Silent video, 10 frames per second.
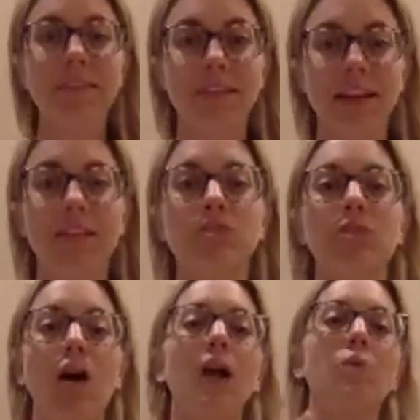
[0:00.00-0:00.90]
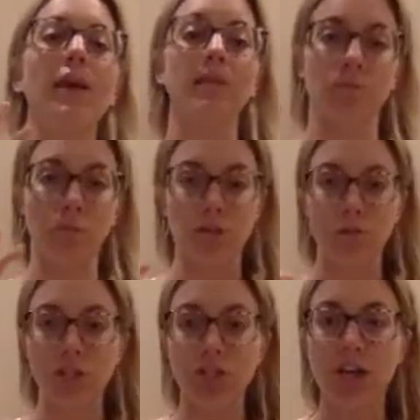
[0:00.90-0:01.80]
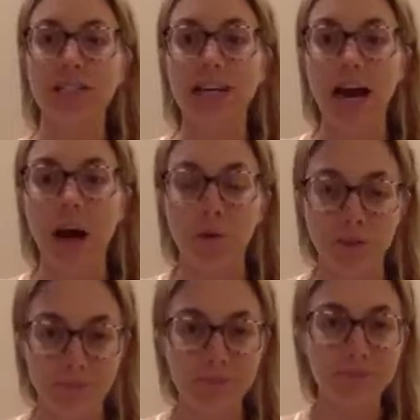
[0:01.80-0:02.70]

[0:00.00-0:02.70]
Okay, there's a lot of ways in which we shut down,